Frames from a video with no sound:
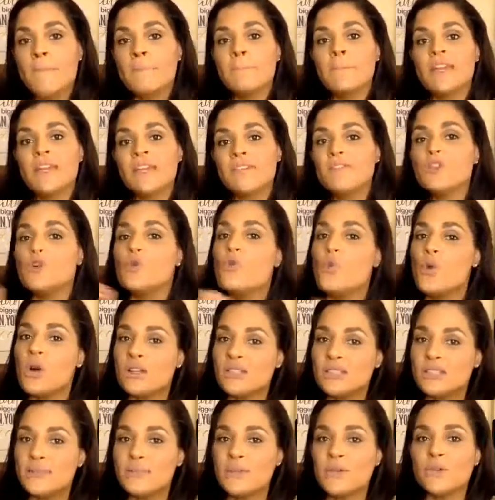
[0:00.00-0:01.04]
But if you
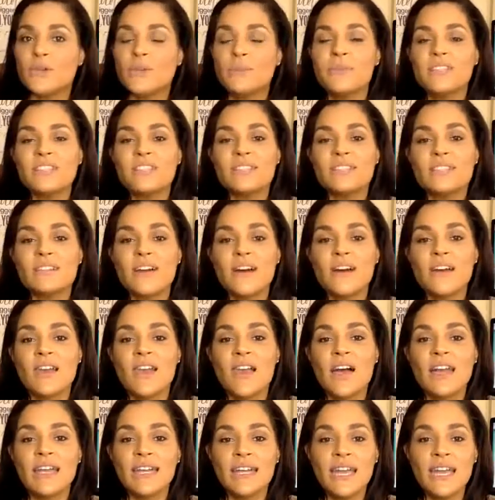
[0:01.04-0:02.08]
want to build a business
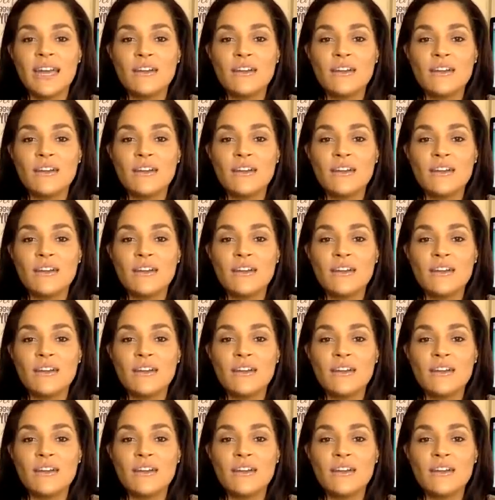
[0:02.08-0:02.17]
online,